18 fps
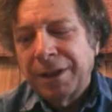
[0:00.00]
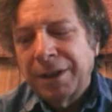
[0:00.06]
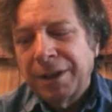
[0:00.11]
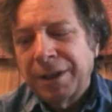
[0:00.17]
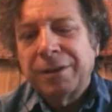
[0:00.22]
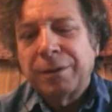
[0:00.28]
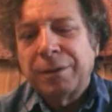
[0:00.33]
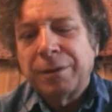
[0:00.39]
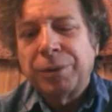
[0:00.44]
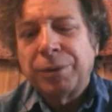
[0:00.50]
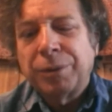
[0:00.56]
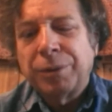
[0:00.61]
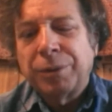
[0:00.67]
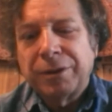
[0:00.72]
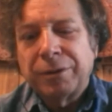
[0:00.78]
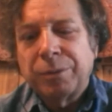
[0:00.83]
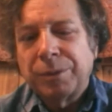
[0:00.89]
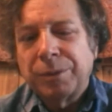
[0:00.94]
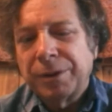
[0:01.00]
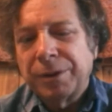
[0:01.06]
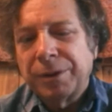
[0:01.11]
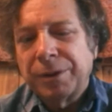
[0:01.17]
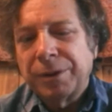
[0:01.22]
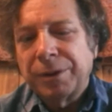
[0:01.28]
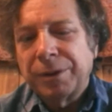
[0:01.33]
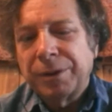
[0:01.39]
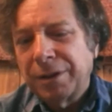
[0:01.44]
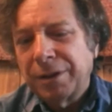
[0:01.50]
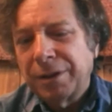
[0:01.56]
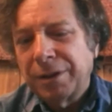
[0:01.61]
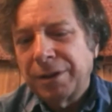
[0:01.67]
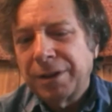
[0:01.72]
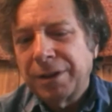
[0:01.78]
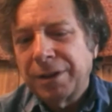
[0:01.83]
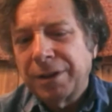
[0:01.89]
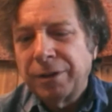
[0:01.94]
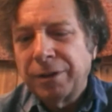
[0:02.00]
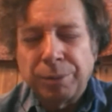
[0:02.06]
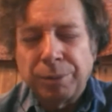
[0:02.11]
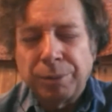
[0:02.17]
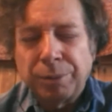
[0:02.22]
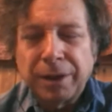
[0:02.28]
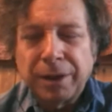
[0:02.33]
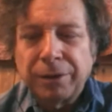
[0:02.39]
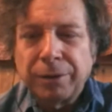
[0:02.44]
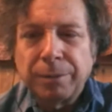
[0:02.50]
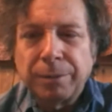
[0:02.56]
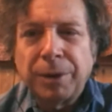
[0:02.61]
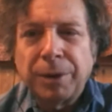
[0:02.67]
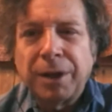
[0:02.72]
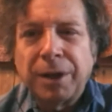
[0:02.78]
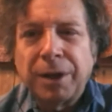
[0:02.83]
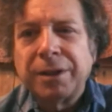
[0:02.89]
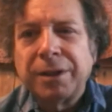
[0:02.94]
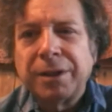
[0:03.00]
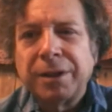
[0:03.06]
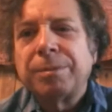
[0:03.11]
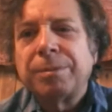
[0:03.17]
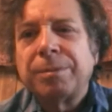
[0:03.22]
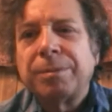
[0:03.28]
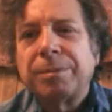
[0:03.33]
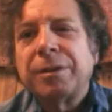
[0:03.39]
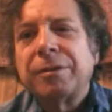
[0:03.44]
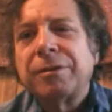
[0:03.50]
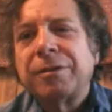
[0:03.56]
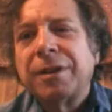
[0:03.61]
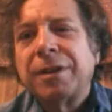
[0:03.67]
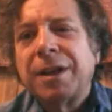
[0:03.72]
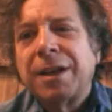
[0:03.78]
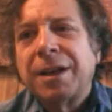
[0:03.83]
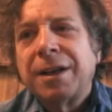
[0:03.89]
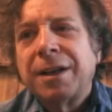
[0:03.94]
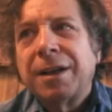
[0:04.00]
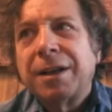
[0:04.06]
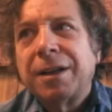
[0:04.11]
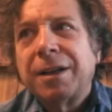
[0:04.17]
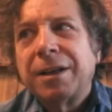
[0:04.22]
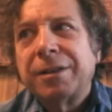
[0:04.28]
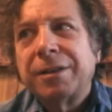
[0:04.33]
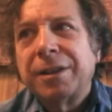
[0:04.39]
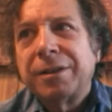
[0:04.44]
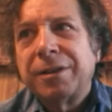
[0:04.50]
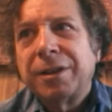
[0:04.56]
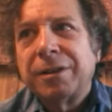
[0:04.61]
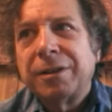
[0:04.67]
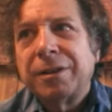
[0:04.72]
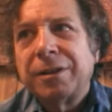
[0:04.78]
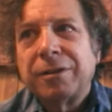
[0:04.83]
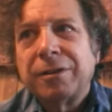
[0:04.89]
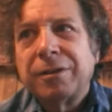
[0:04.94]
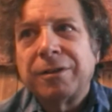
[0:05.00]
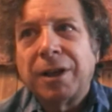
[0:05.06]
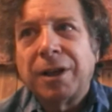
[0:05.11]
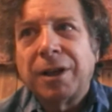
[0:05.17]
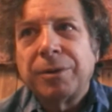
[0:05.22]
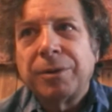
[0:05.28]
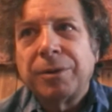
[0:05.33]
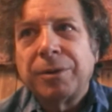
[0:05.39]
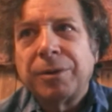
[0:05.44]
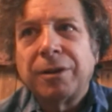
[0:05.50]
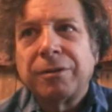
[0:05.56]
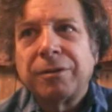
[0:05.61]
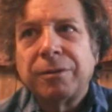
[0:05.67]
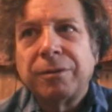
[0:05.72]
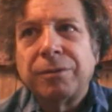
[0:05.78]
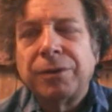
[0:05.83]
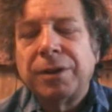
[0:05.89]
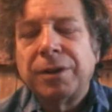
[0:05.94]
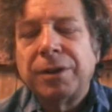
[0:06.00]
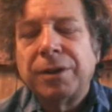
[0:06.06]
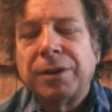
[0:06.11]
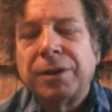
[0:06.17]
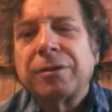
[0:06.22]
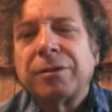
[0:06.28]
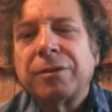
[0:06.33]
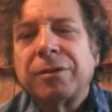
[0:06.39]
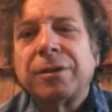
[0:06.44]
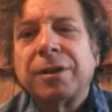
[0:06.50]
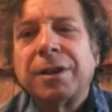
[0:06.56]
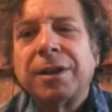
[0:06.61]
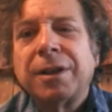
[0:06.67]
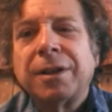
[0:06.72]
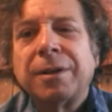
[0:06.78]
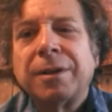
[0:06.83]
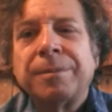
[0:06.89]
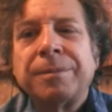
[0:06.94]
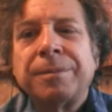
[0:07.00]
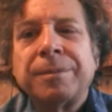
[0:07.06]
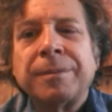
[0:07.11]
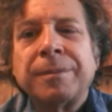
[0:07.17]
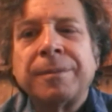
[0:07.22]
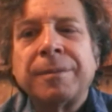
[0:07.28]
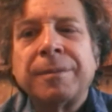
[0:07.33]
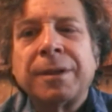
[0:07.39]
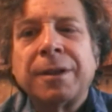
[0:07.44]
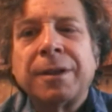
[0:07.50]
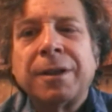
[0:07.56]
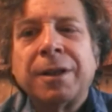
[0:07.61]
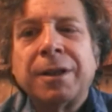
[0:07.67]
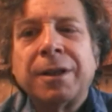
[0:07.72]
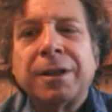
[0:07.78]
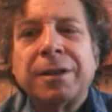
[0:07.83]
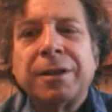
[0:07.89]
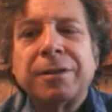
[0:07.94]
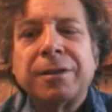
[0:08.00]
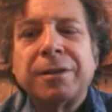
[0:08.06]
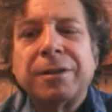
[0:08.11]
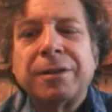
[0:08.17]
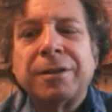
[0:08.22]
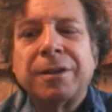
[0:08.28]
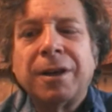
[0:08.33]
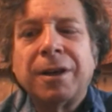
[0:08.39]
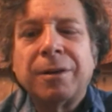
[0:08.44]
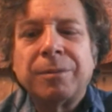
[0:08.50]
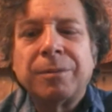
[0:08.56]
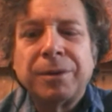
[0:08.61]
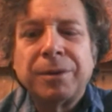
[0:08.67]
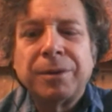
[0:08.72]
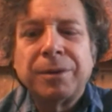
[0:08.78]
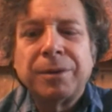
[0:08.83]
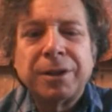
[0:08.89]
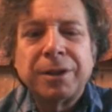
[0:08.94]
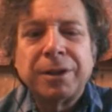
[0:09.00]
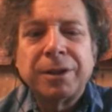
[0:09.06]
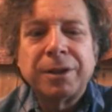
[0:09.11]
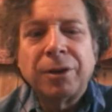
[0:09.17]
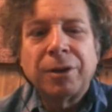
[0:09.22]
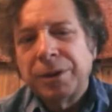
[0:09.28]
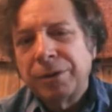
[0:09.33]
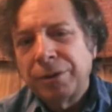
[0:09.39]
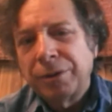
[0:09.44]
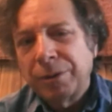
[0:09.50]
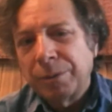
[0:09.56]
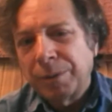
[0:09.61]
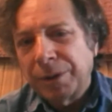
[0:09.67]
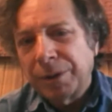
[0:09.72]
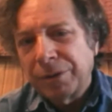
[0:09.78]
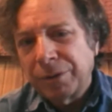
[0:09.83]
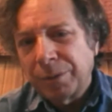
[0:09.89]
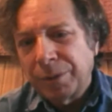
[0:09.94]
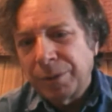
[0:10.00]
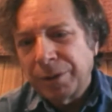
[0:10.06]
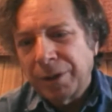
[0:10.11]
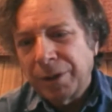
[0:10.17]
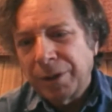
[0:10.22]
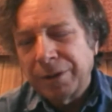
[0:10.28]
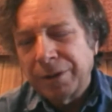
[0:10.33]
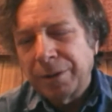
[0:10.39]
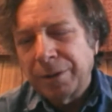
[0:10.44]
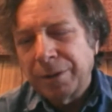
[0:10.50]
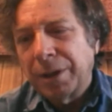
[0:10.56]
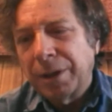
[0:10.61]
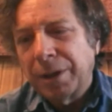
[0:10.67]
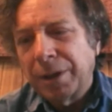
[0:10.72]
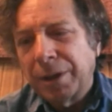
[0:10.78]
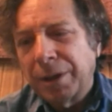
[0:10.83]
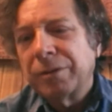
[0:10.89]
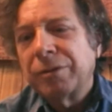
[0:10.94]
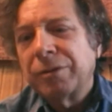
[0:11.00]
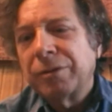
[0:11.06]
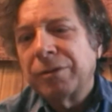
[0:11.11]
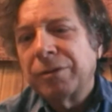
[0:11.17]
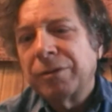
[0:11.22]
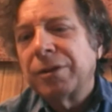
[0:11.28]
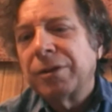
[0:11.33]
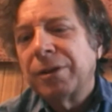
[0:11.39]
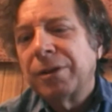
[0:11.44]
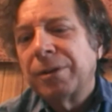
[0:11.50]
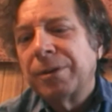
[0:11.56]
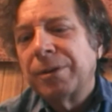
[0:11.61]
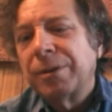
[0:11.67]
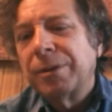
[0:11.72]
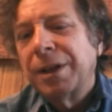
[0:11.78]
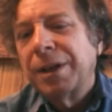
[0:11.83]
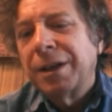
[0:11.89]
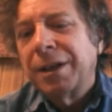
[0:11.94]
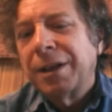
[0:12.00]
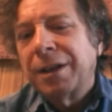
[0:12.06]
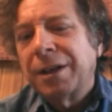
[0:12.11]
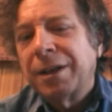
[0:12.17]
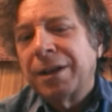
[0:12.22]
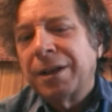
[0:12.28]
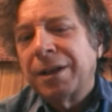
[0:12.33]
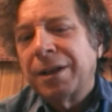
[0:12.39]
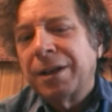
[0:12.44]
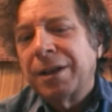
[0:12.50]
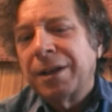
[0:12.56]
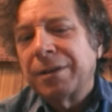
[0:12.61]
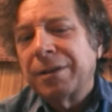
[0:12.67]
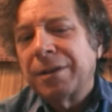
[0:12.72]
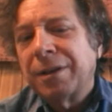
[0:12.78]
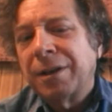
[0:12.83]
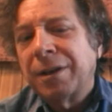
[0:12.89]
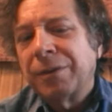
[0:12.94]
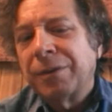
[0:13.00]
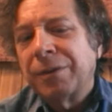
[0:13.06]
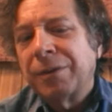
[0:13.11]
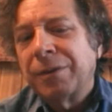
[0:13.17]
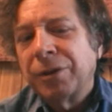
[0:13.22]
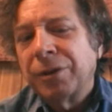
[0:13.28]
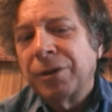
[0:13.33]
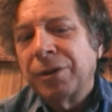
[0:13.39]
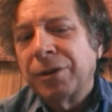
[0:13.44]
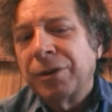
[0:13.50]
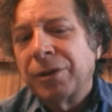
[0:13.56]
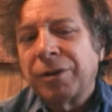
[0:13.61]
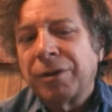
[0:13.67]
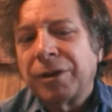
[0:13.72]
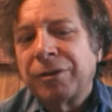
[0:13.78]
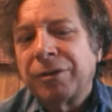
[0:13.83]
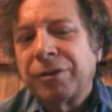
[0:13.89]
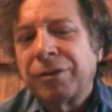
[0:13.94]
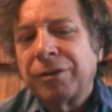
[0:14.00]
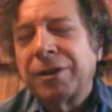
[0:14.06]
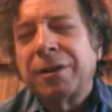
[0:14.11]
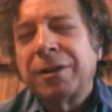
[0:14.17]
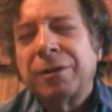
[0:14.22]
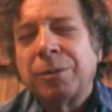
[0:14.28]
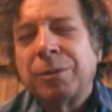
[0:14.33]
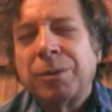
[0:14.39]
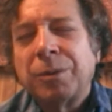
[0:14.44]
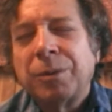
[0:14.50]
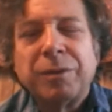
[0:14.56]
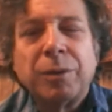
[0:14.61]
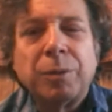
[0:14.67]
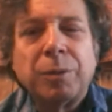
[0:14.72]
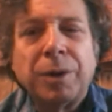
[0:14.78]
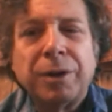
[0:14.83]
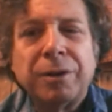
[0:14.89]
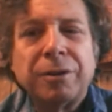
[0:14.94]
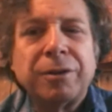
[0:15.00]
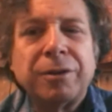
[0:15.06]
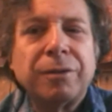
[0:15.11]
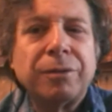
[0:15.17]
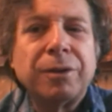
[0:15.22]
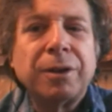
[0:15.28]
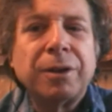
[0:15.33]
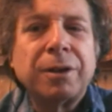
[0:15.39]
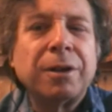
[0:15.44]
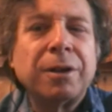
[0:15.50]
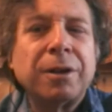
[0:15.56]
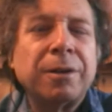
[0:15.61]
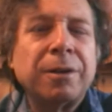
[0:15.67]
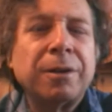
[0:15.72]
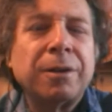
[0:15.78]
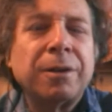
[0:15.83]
in the present with their breath or body experience, they tend to stop their thoughts and feelings and not really go into what's going on in their minds. So often those instructions get in the way of awareness of thinking.